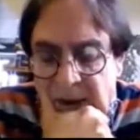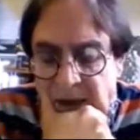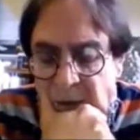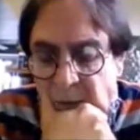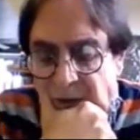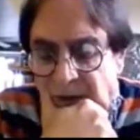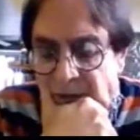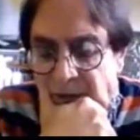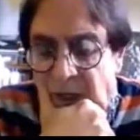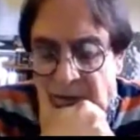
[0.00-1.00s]
source
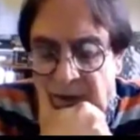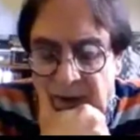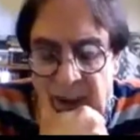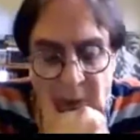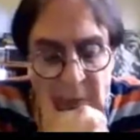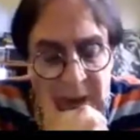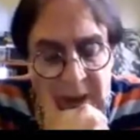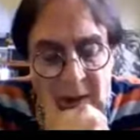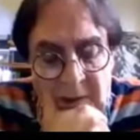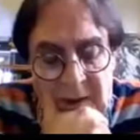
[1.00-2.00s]
of conflict and
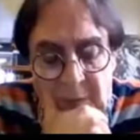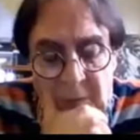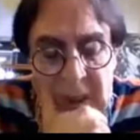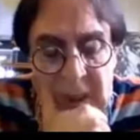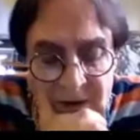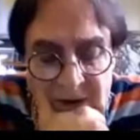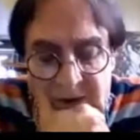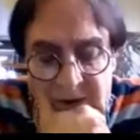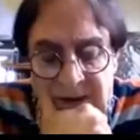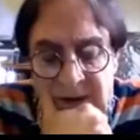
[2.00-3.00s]
perhaps a
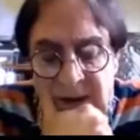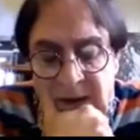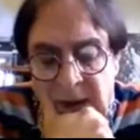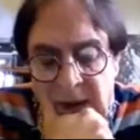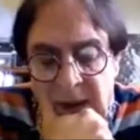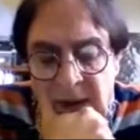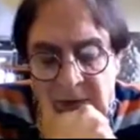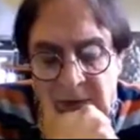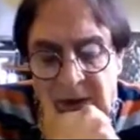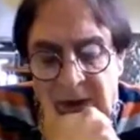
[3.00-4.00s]
practical reason
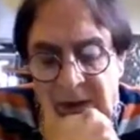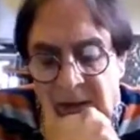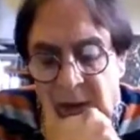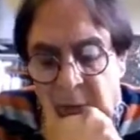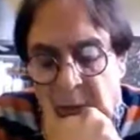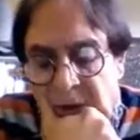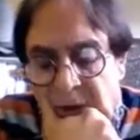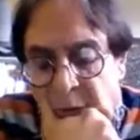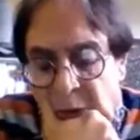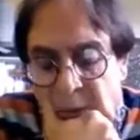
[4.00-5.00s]
for the development
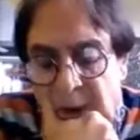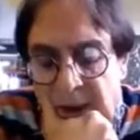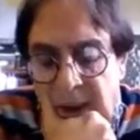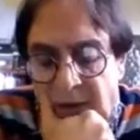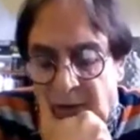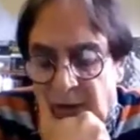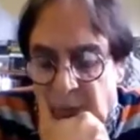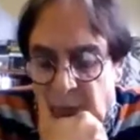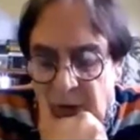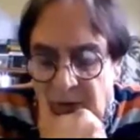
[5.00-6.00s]
of urban life and
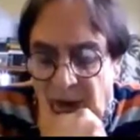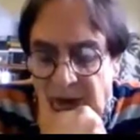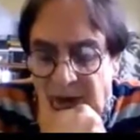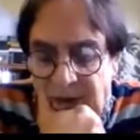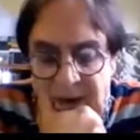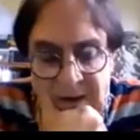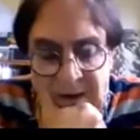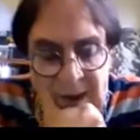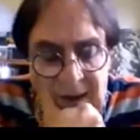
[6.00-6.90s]
fortified cities